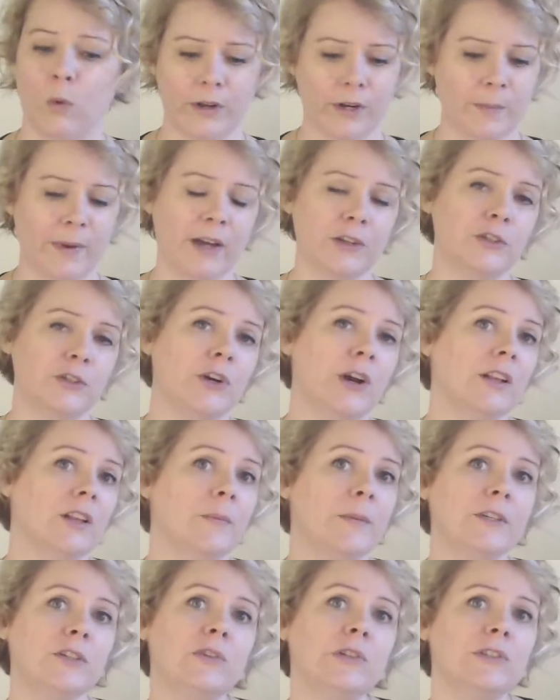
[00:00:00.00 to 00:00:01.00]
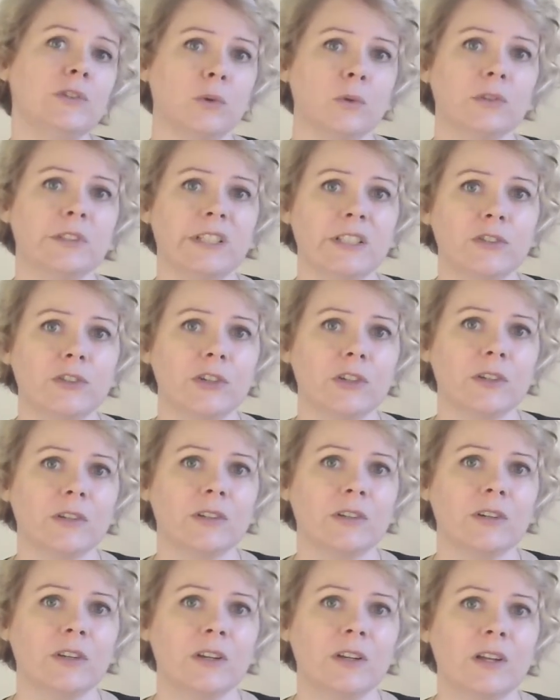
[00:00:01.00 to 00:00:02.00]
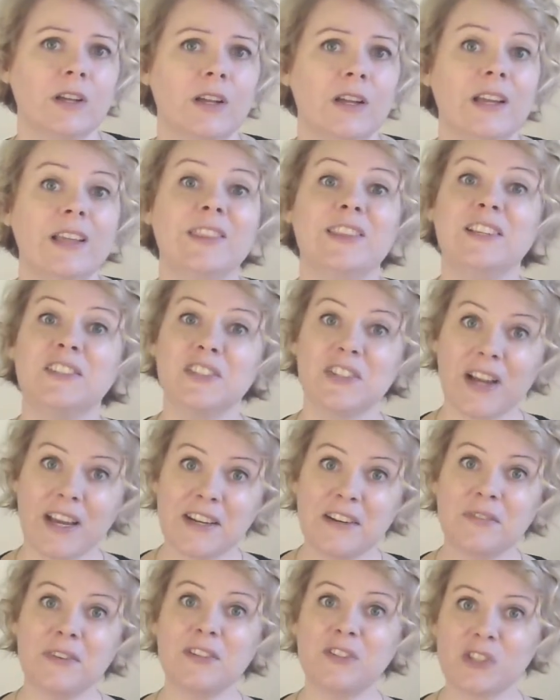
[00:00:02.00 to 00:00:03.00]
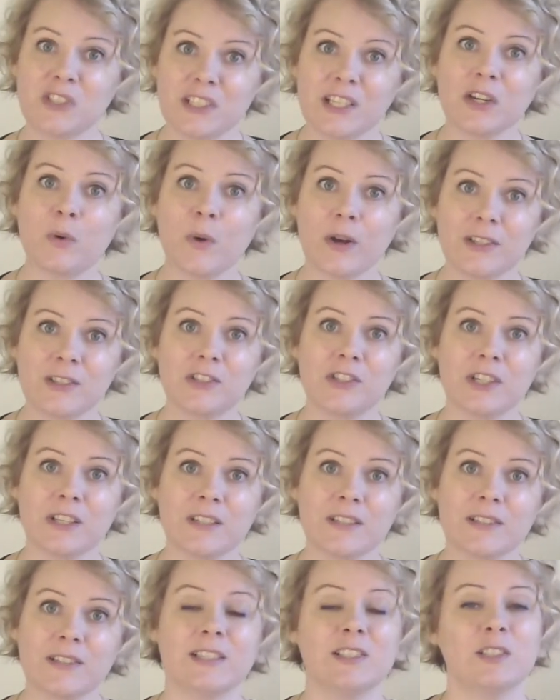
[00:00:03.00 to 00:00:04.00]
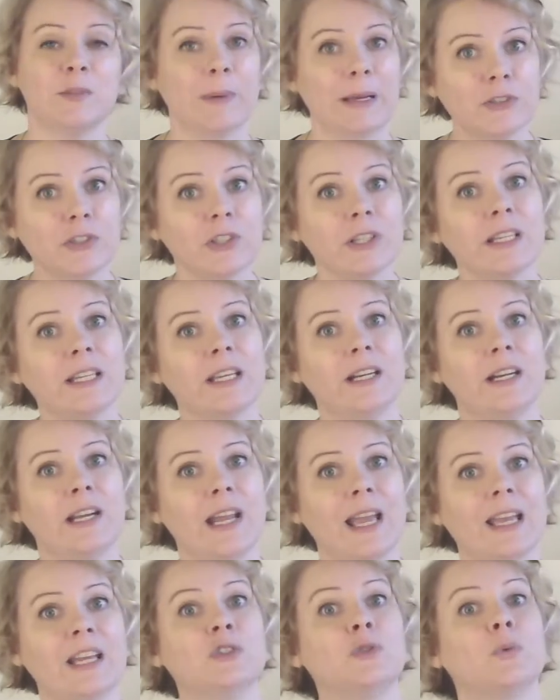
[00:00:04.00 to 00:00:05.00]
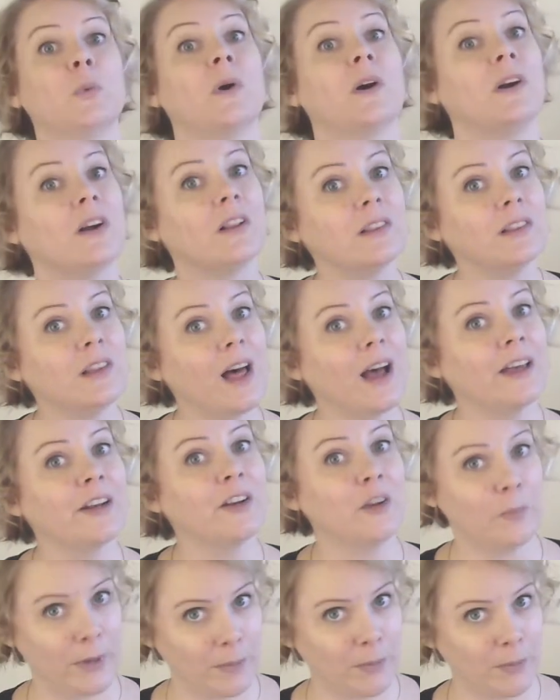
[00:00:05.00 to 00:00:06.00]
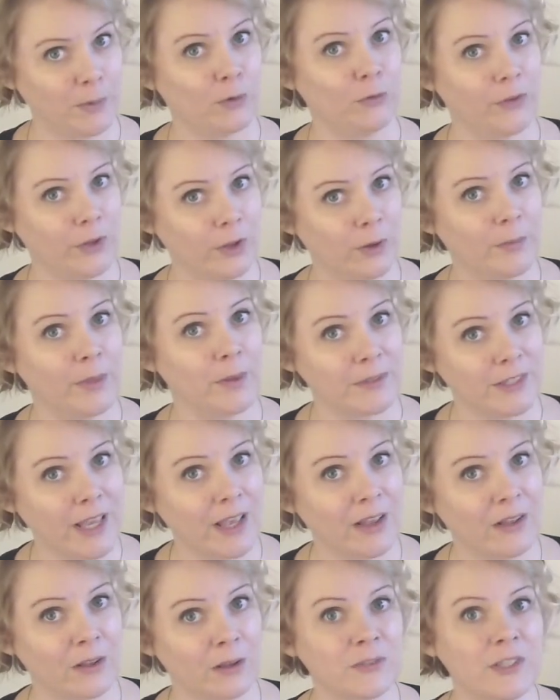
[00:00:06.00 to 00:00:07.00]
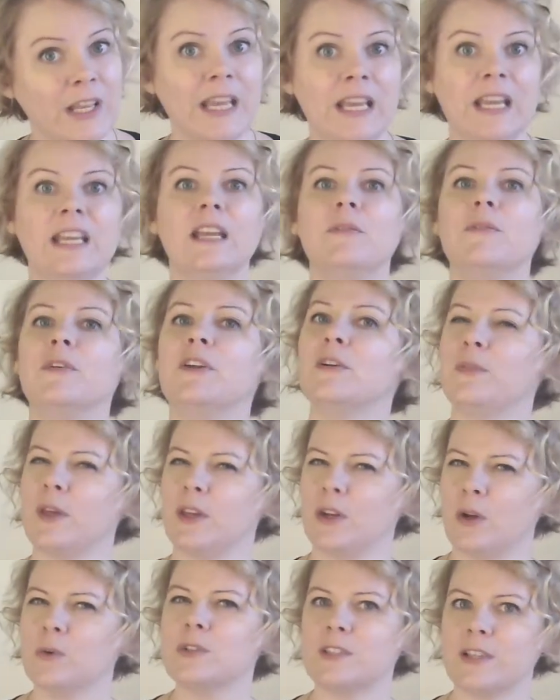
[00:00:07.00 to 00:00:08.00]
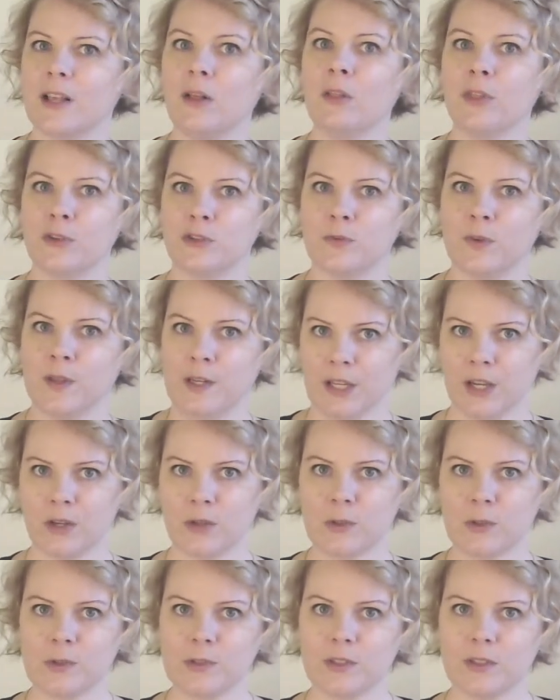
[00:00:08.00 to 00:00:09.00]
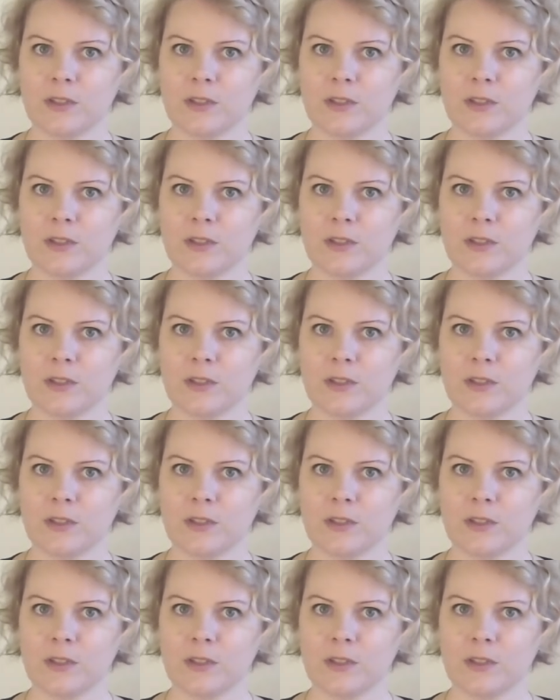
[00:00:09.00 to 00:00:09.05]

about your elementary school teacher? These are kind of interesting questions, especially in an age where a lot of people film themselves, even if they don't sell those videos.